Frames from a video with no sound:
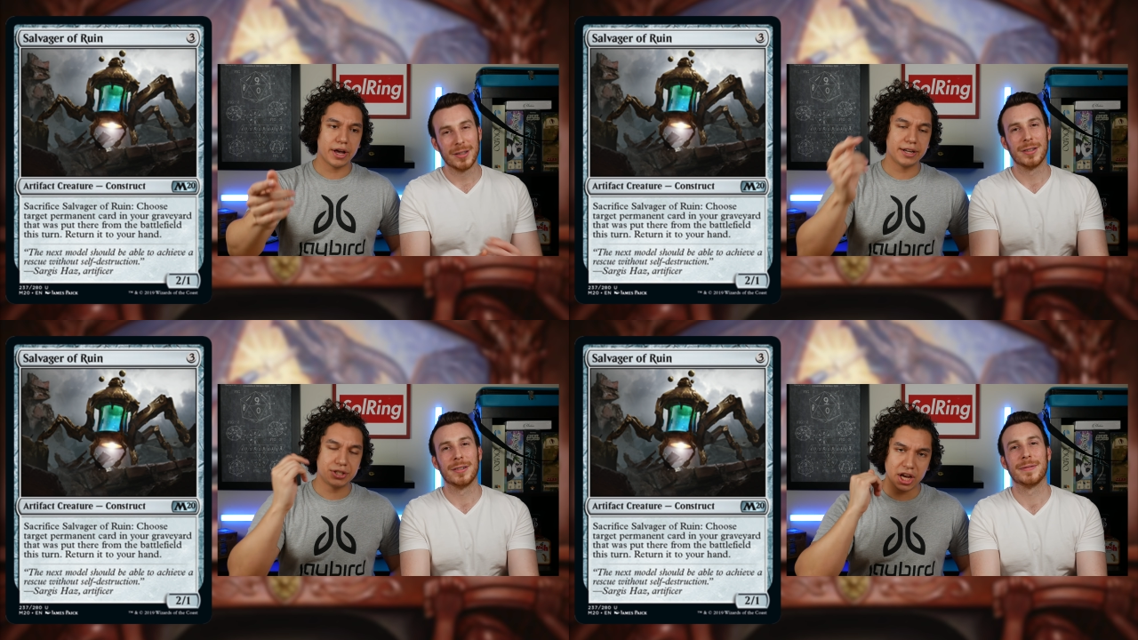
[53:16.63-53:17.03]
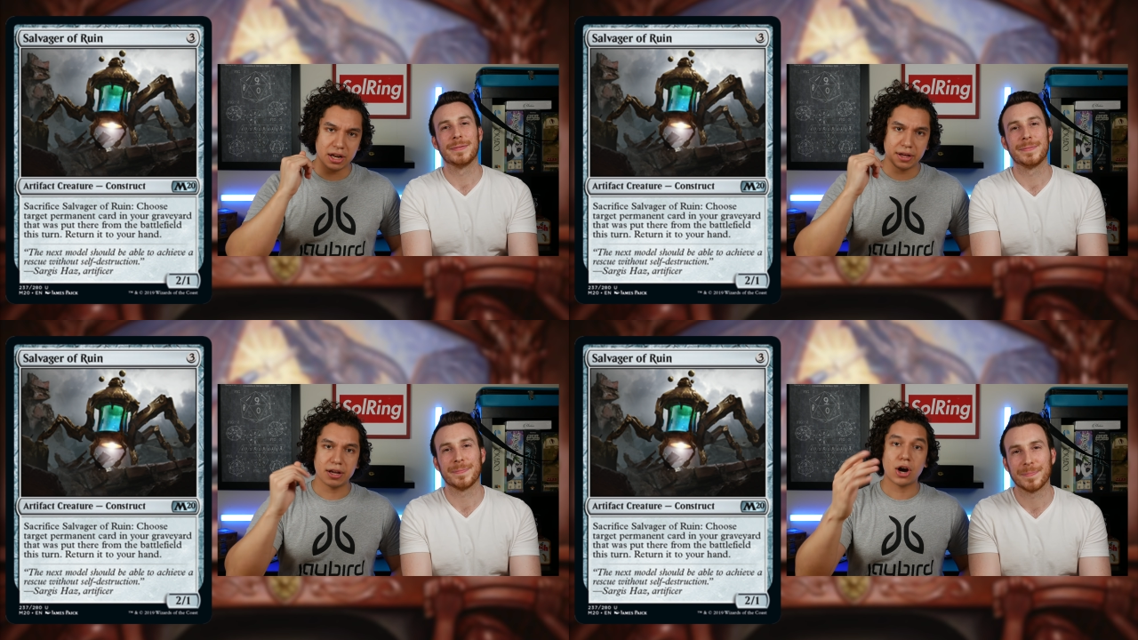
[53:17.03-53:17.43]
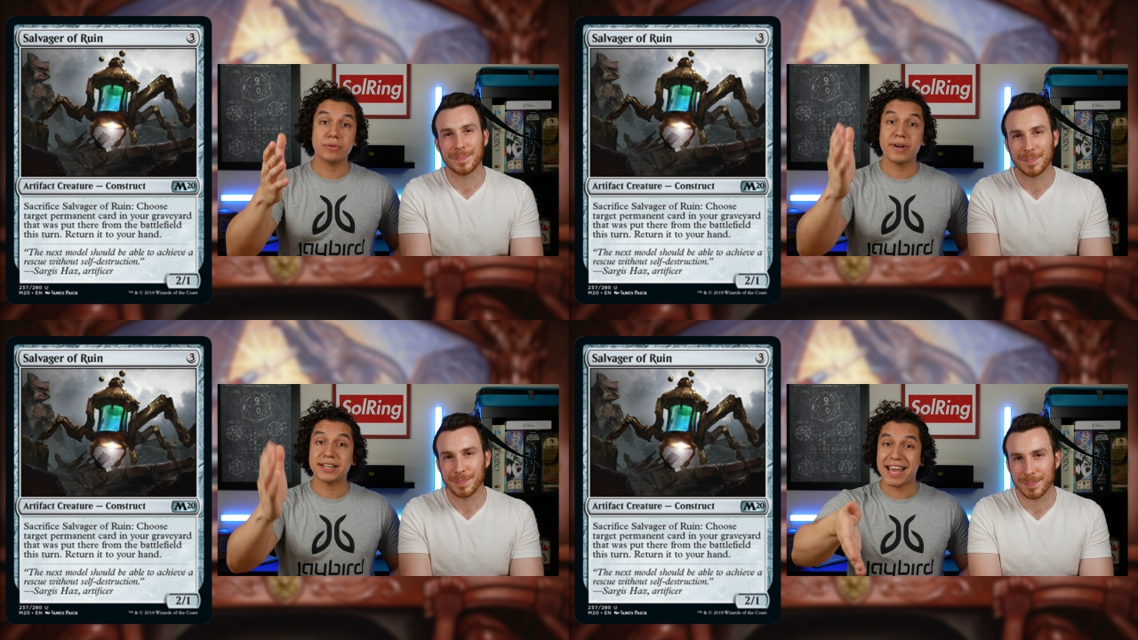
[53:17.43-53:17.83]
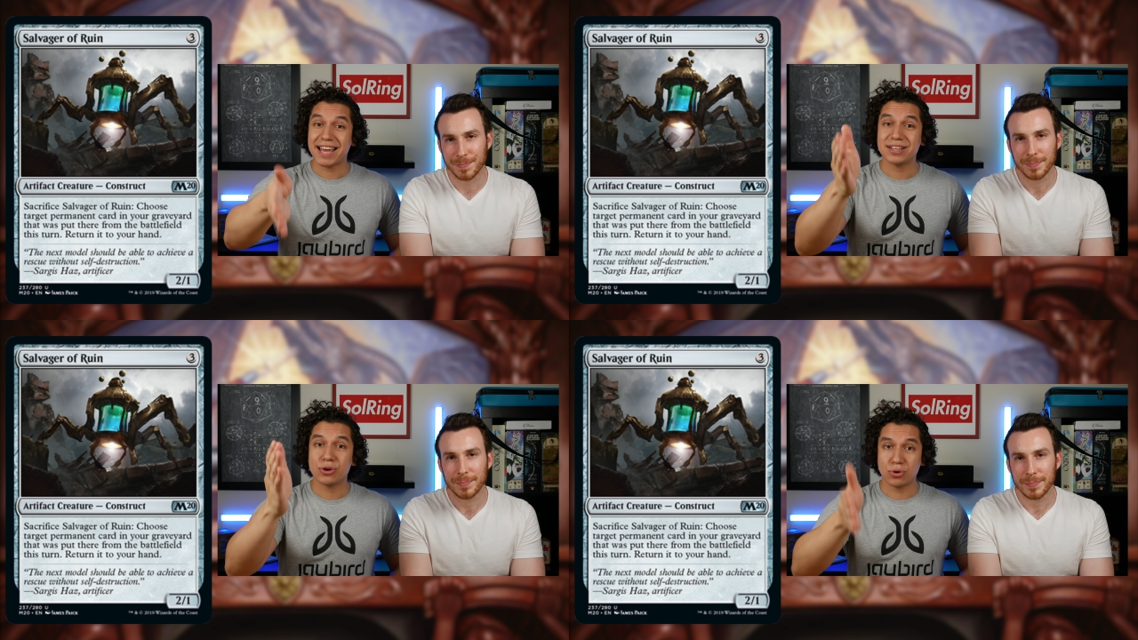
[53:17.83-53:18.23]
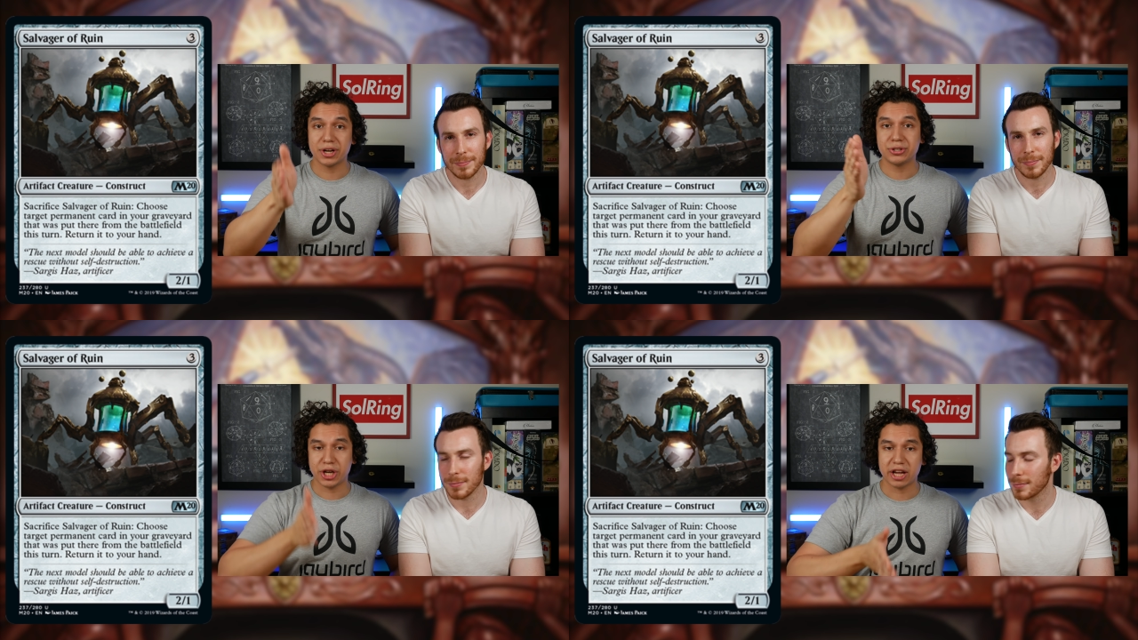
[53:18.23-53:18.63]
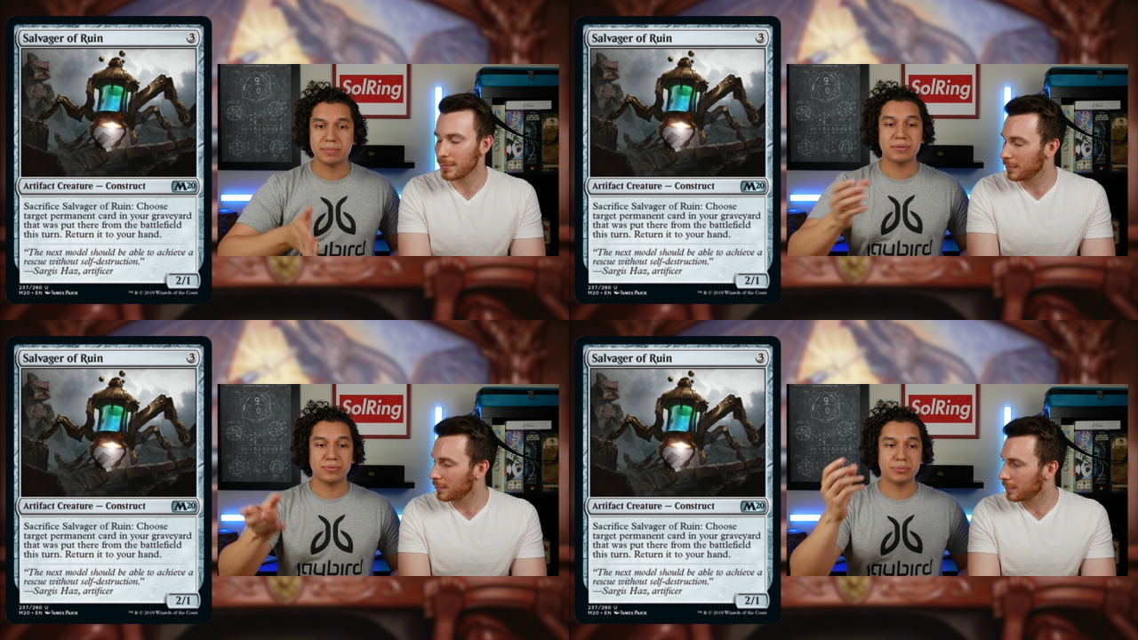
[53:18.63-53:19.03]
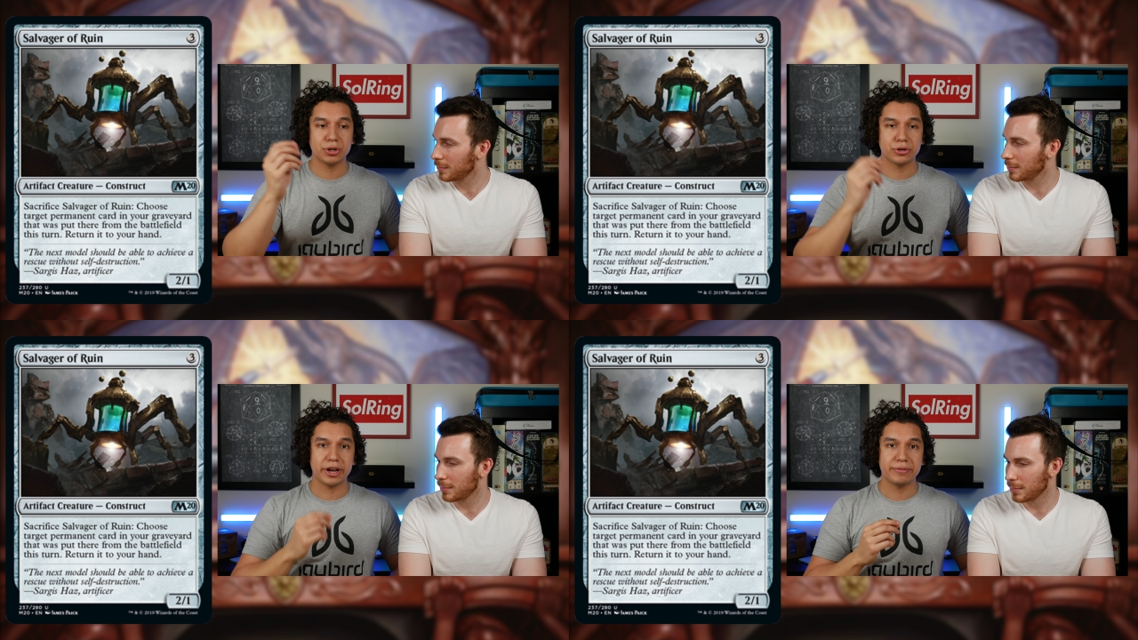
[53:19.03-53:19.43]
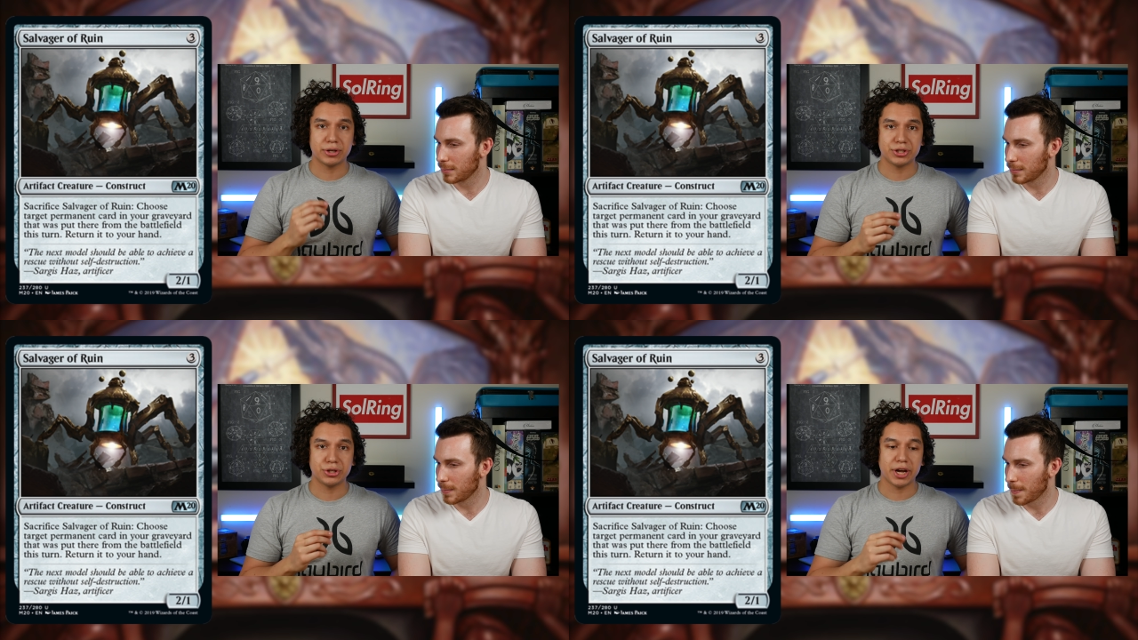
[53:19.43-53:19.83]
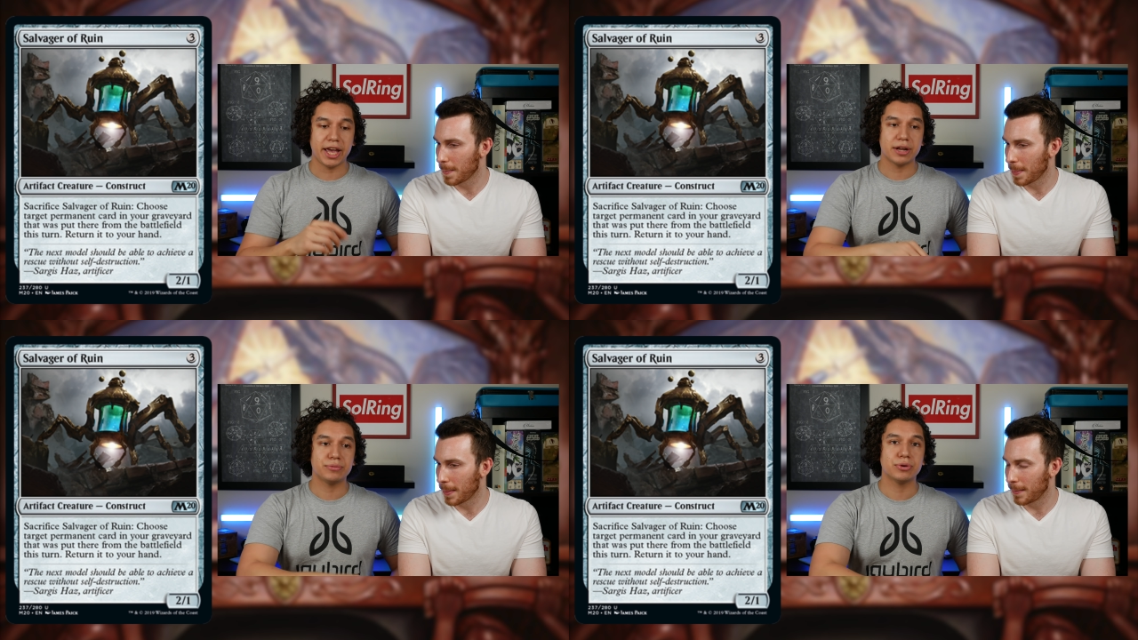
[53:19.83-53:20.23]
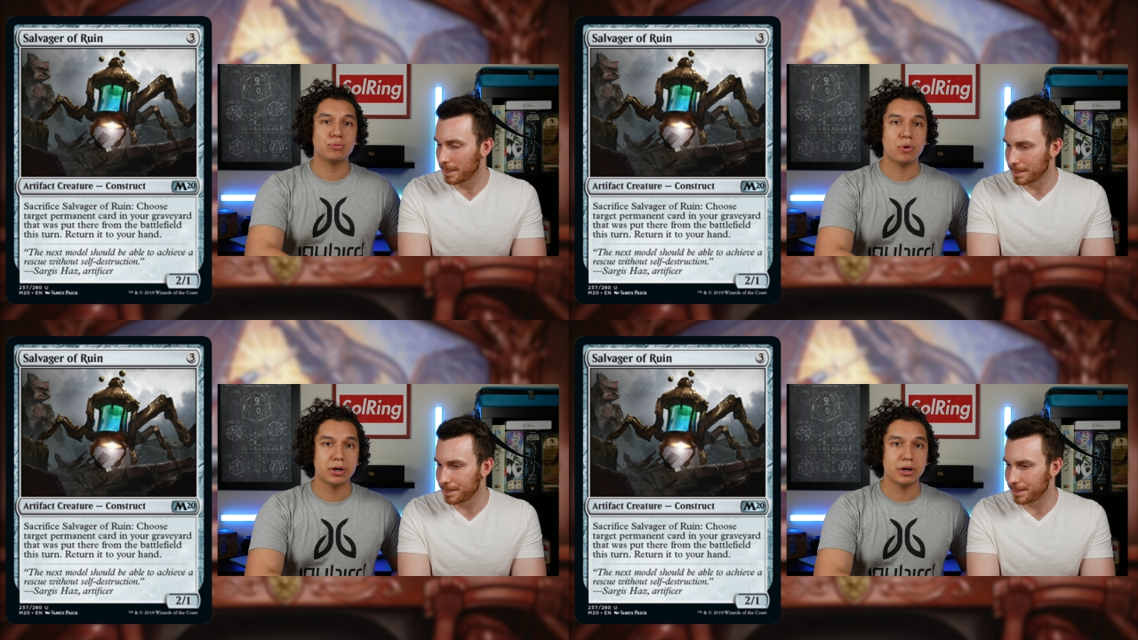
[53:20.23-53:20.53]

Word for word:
Speaker 1: enchant artifact and or enchantment from your graveyard to your hand for mm-hmm.